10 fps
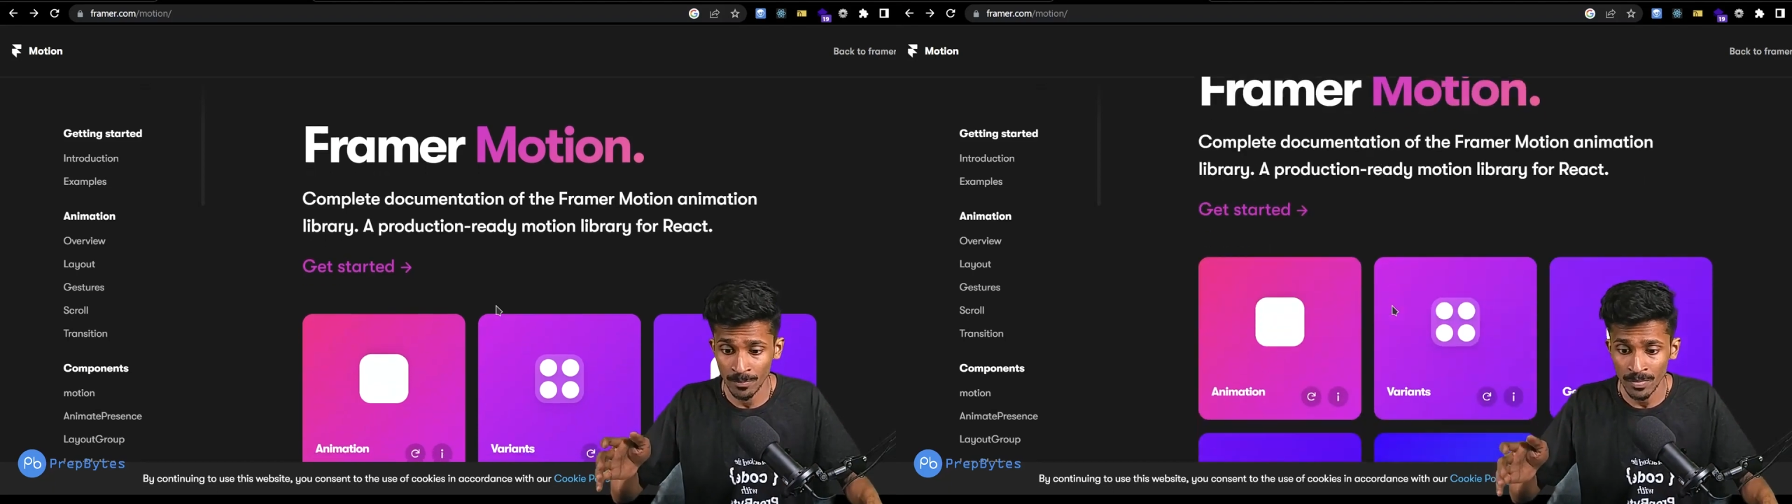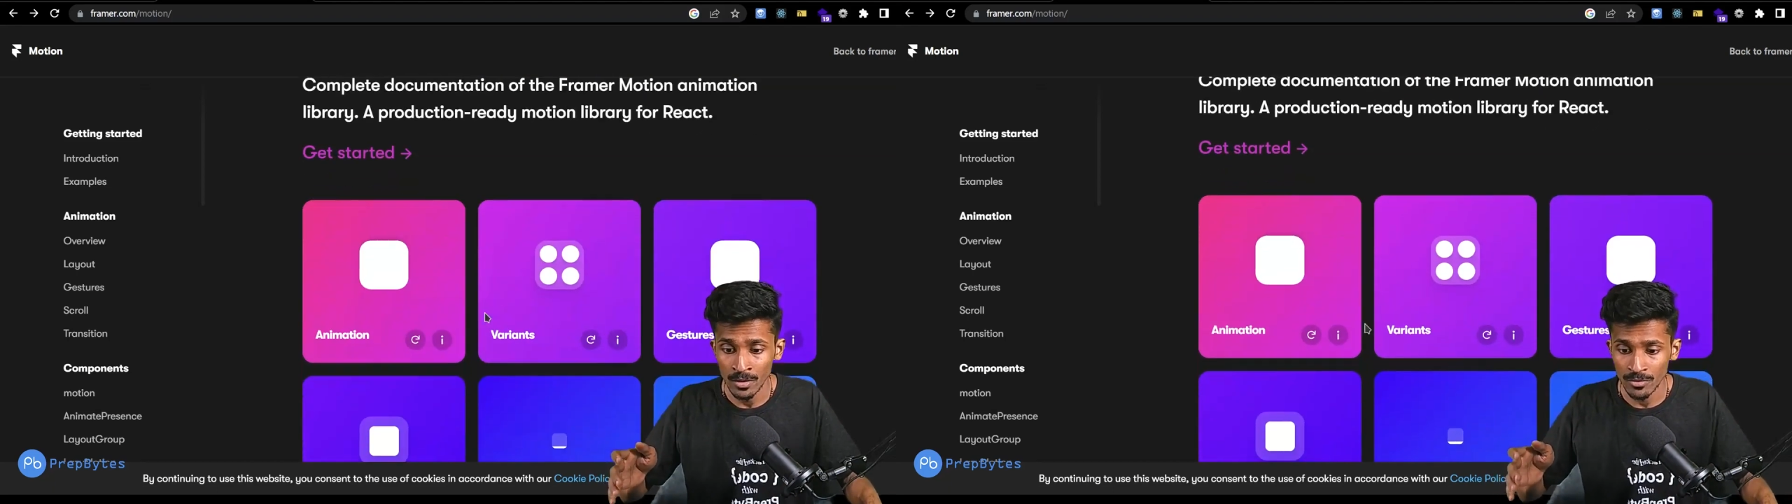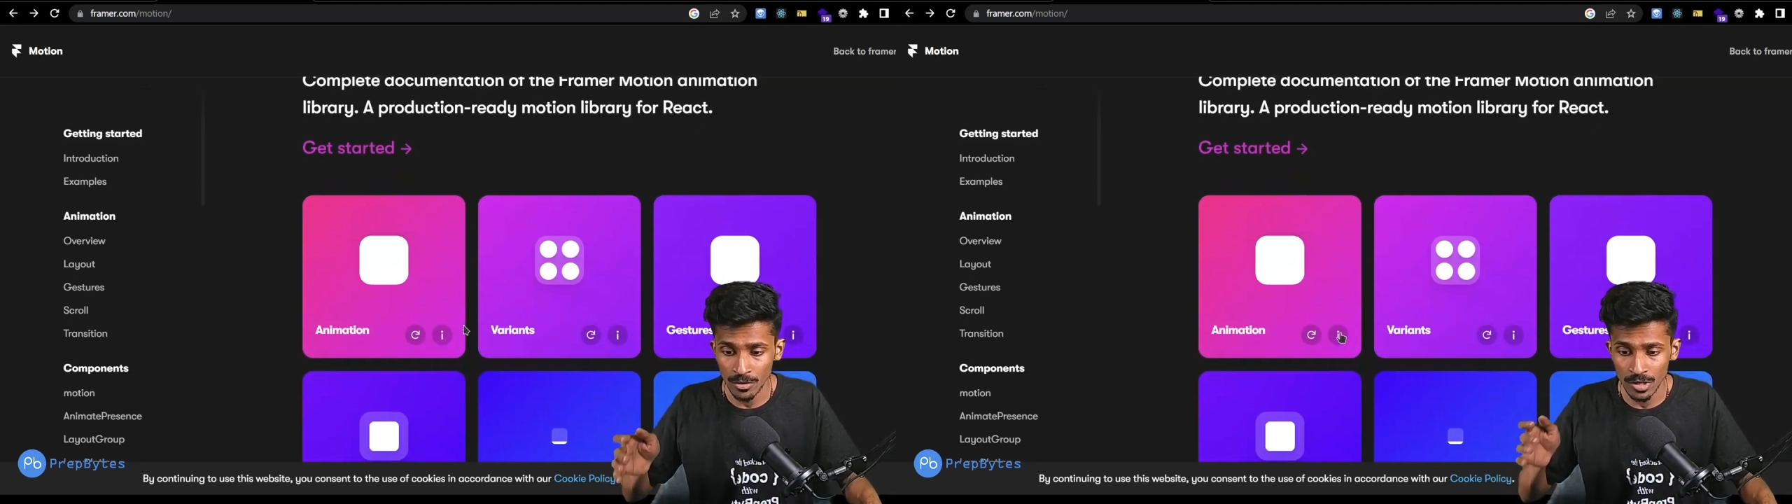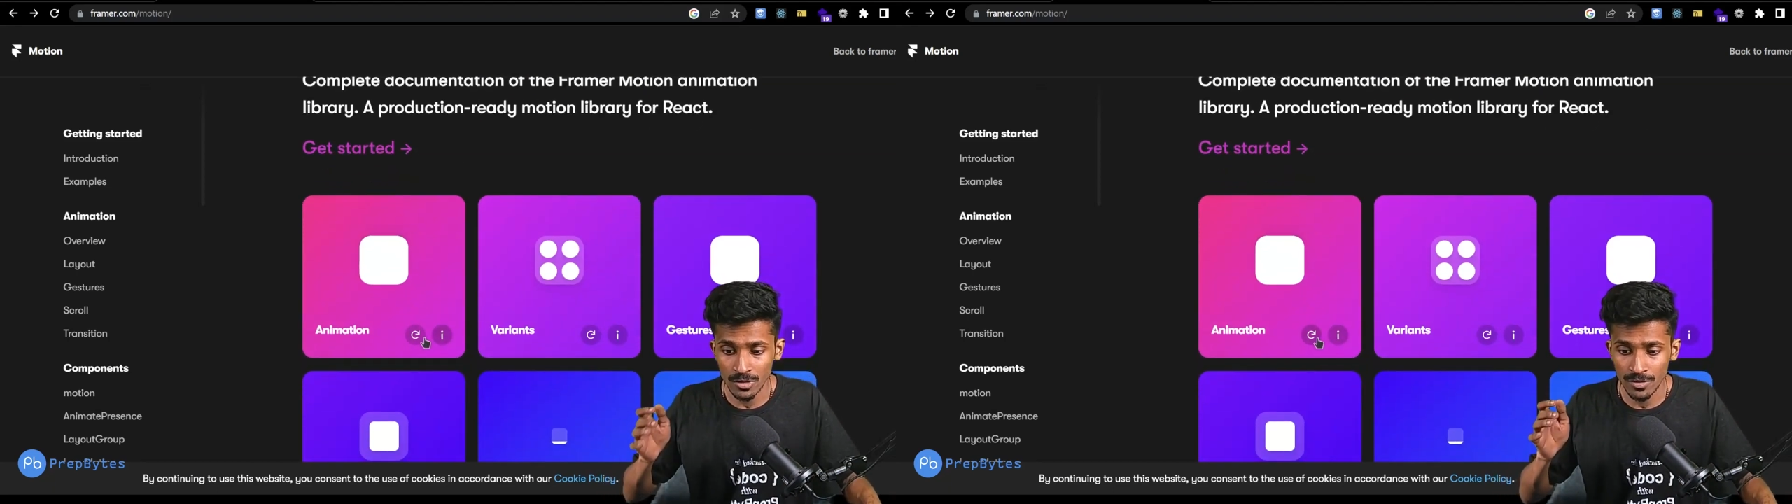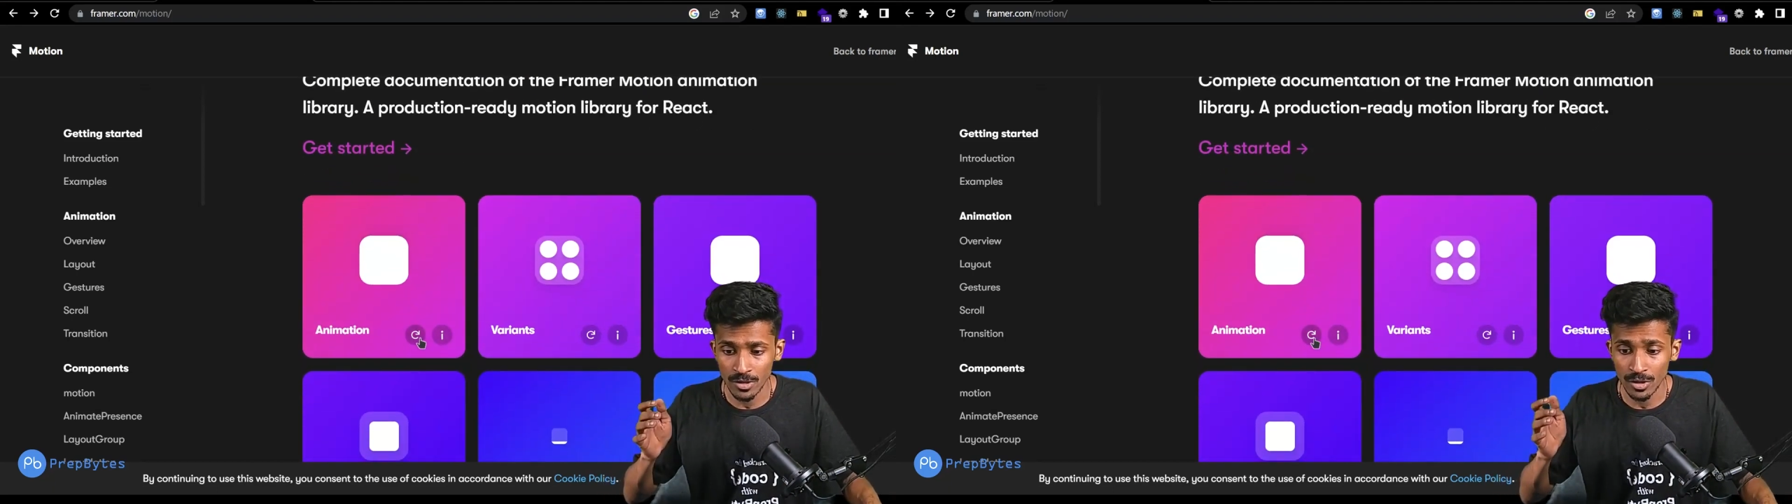So
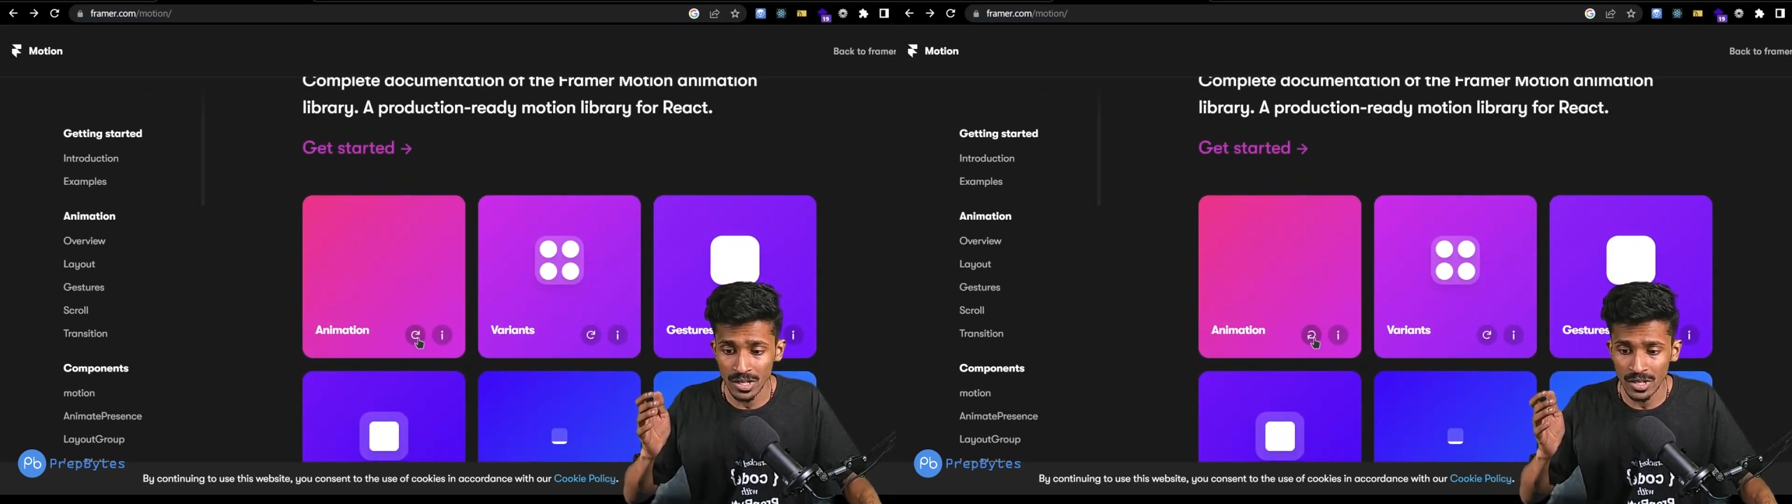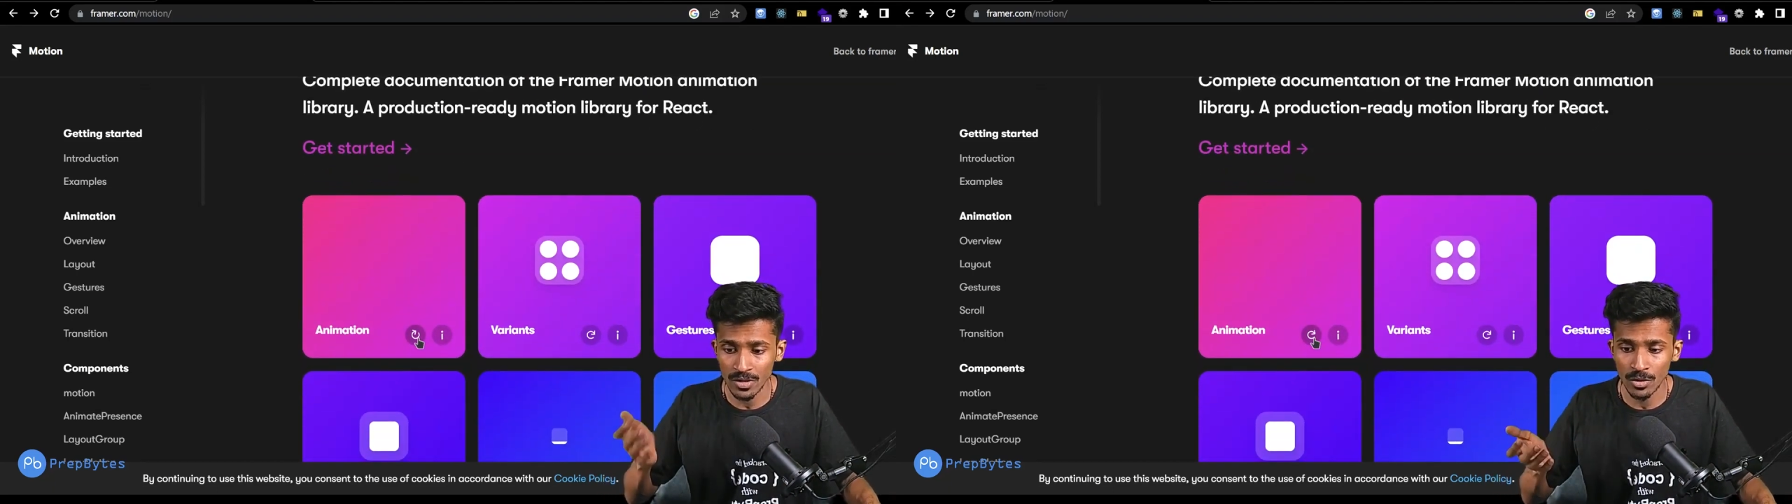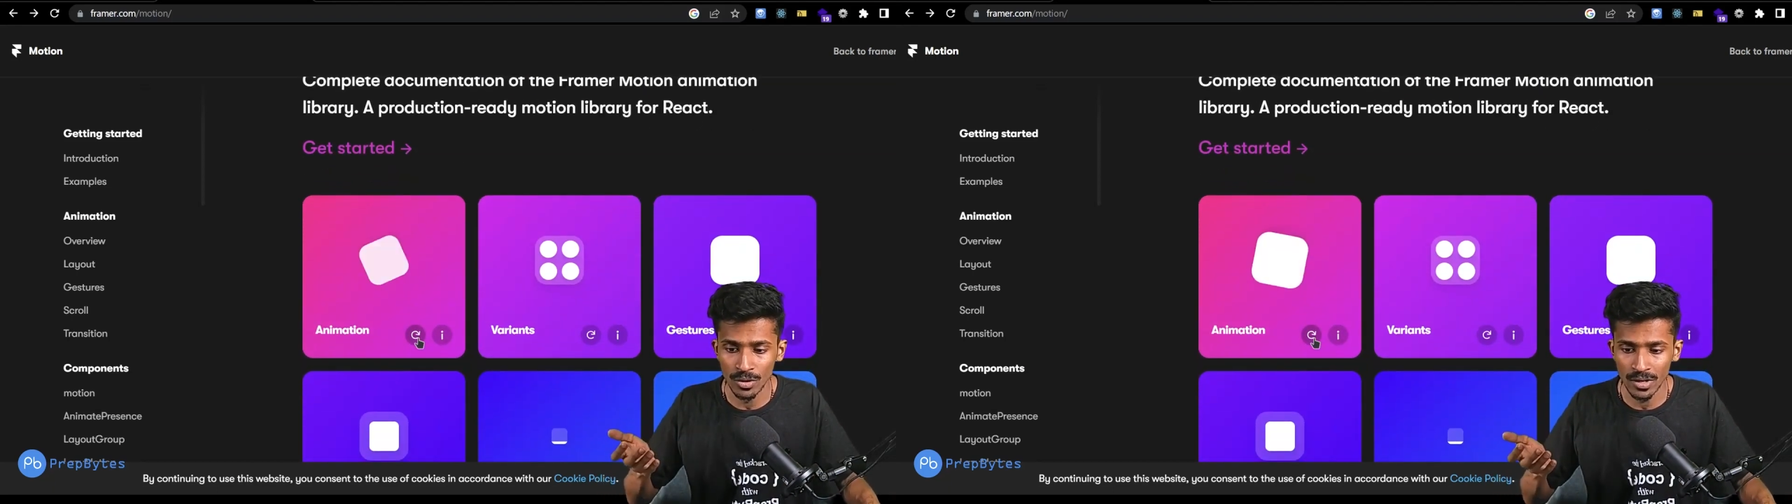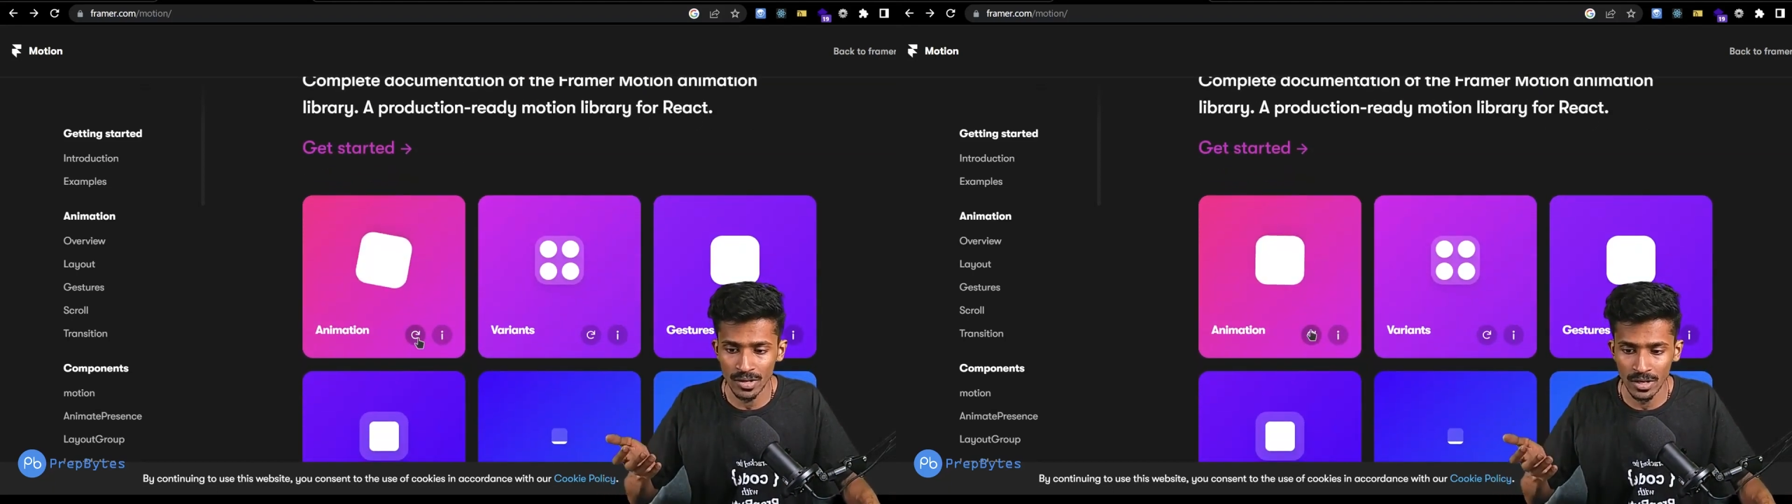you can even go in and give